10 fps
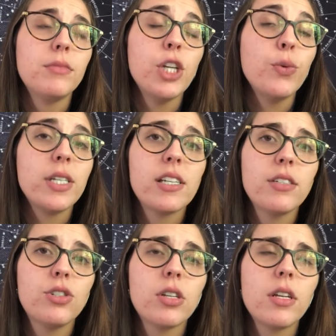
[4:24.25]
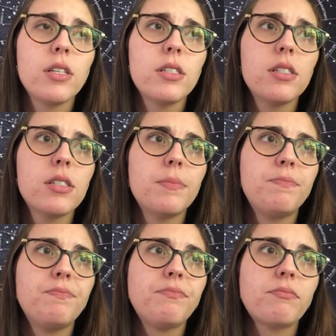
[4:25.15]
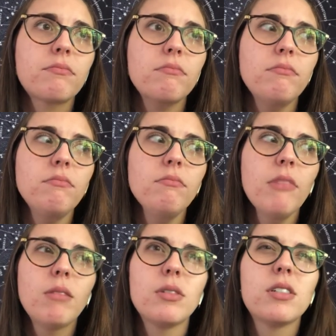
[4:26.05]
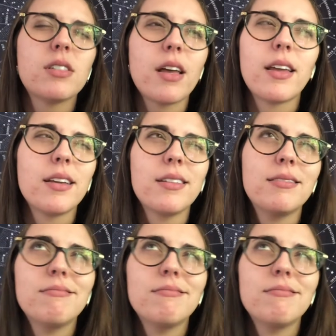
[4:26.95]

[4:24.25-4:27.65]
new intentions, which is like